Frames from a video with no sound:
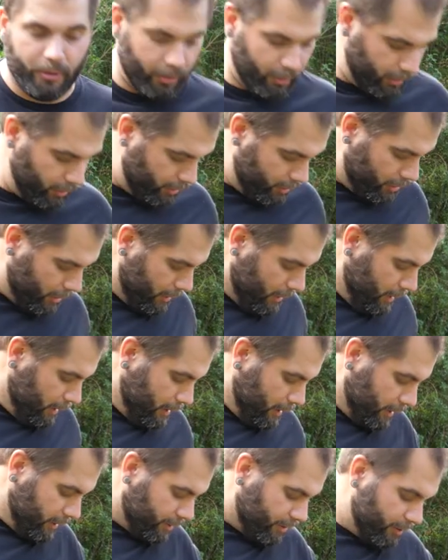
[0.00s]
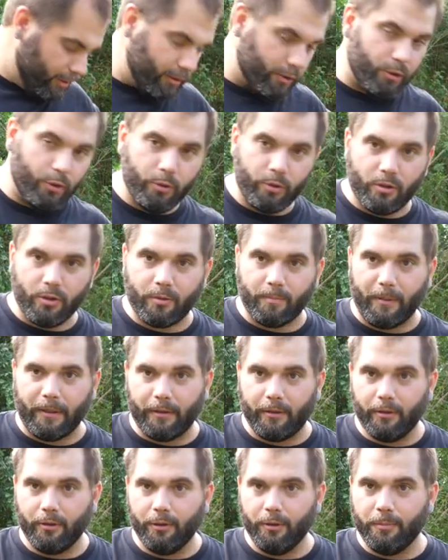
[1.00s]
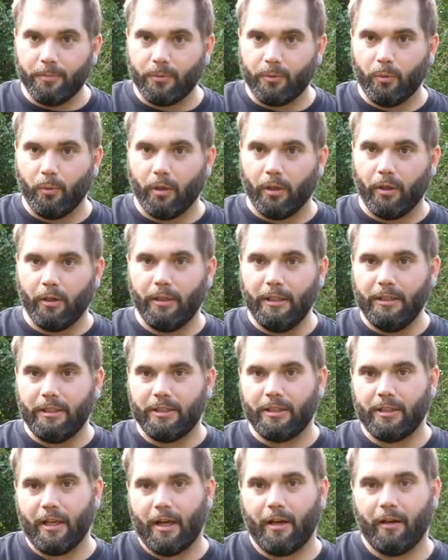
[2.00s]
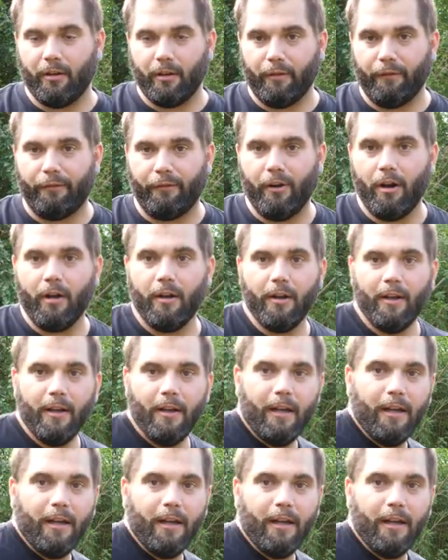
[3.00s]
So there's two suspender loops, one on each side on the front,